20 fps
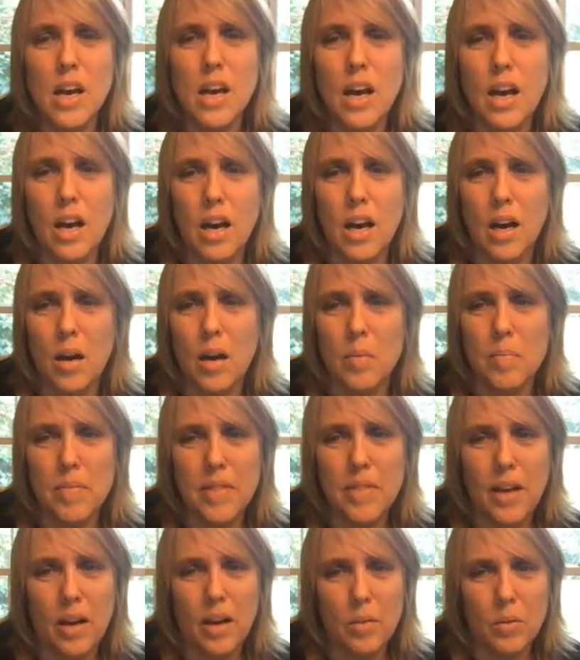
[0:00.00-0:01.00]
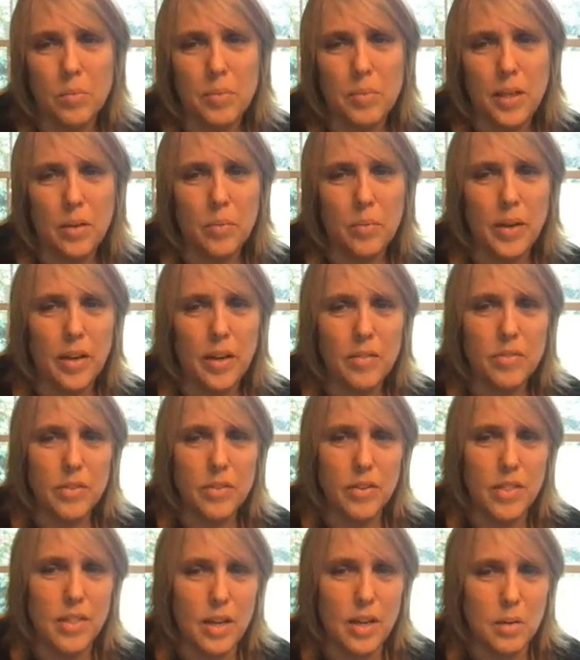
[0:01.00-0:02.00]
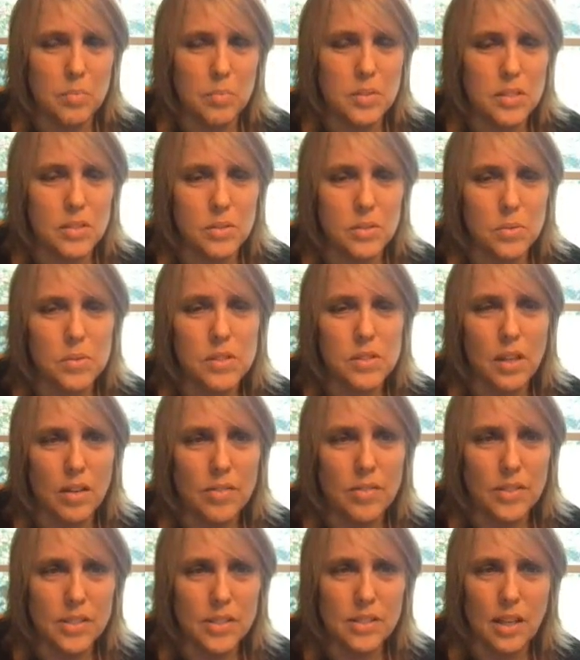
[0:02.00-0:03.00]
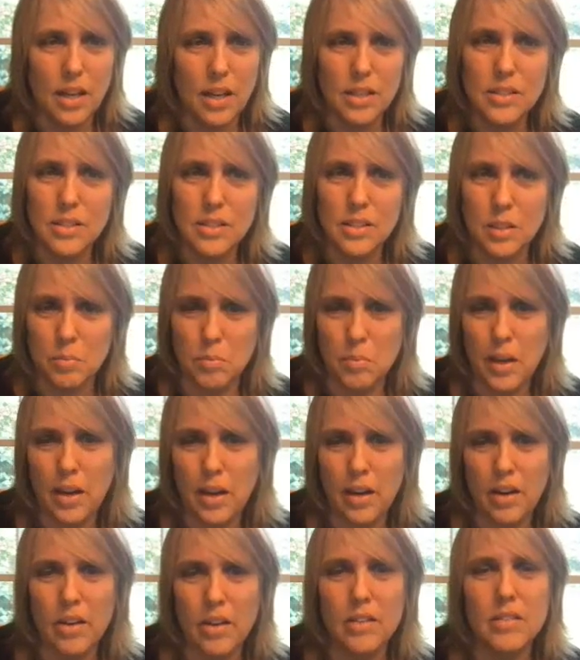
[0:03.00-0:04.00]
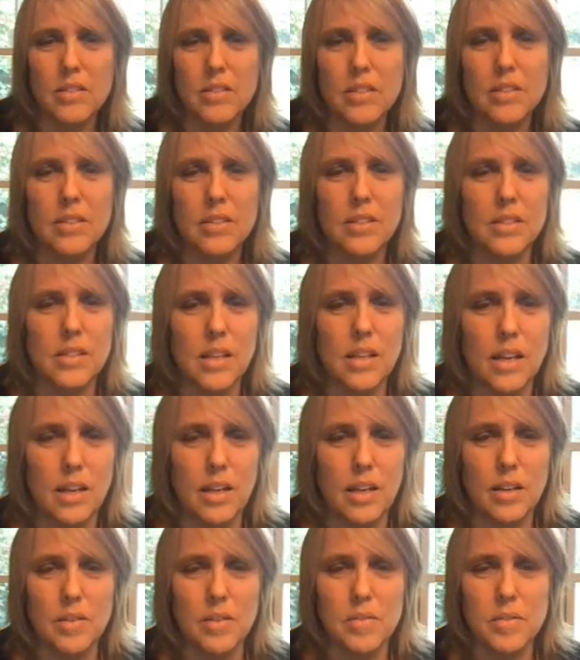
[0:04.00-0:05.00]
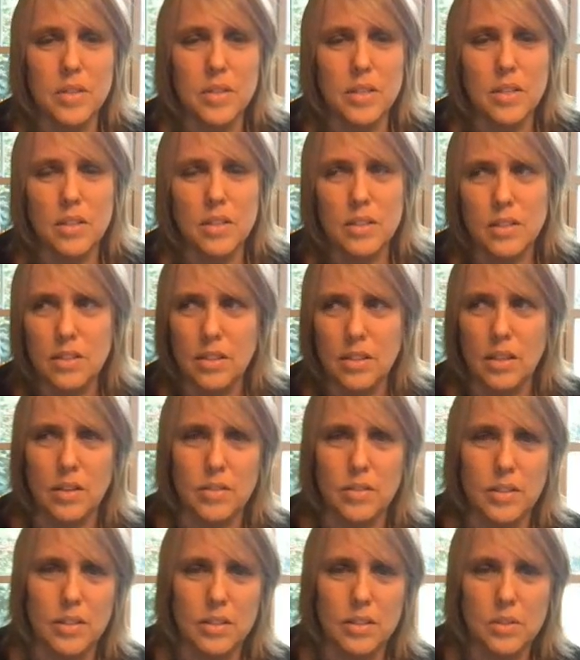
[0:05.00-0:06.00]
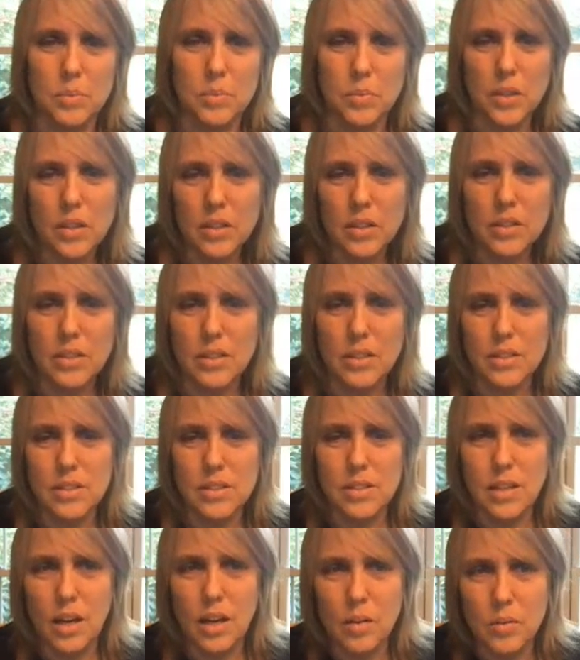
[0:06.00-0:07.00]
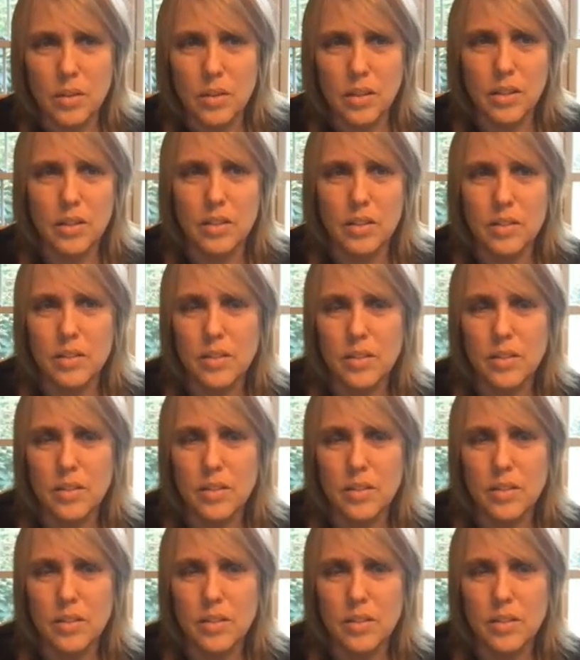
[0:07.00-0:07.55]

That will be a way for them to self-assess, compare, decide, did this work? Did this not work?